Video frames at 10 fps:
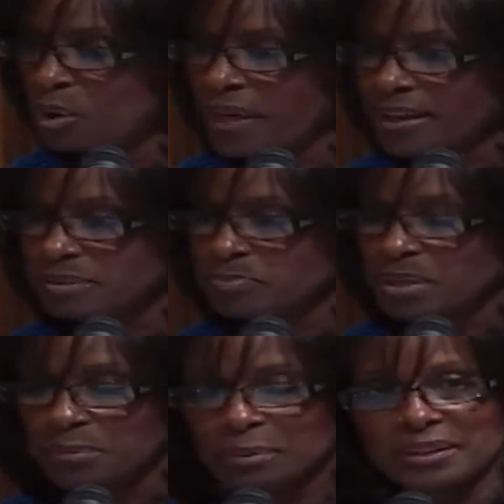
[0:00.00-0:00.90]
that
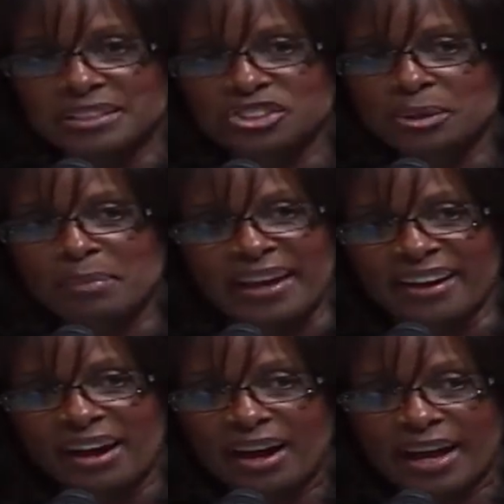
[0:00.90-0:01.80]
people in
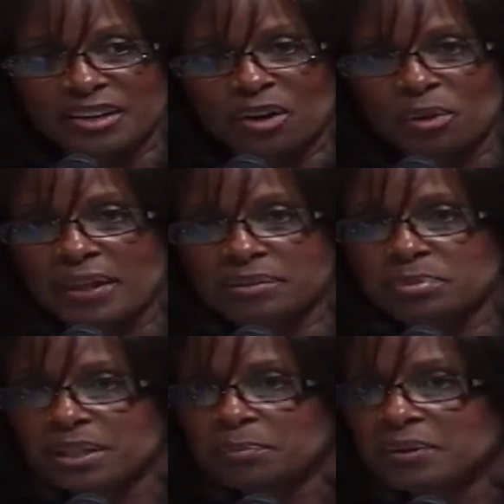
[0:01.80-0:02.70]
Jamaica, I know that
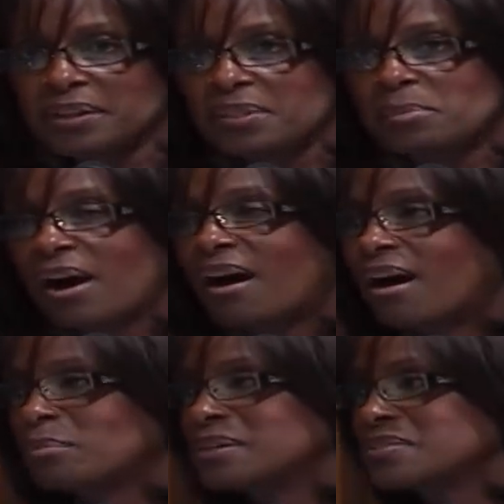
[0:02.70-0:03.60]
people in the
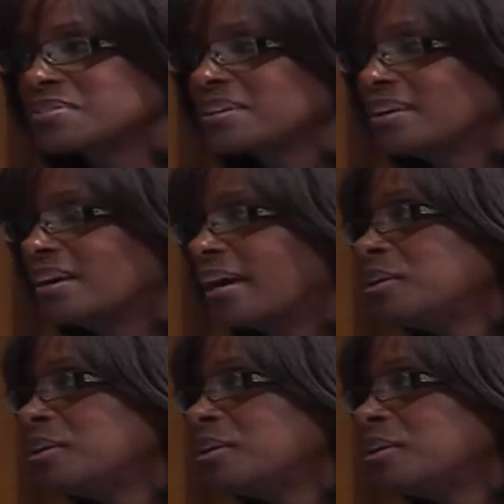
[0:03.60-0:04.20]
Bahamas, I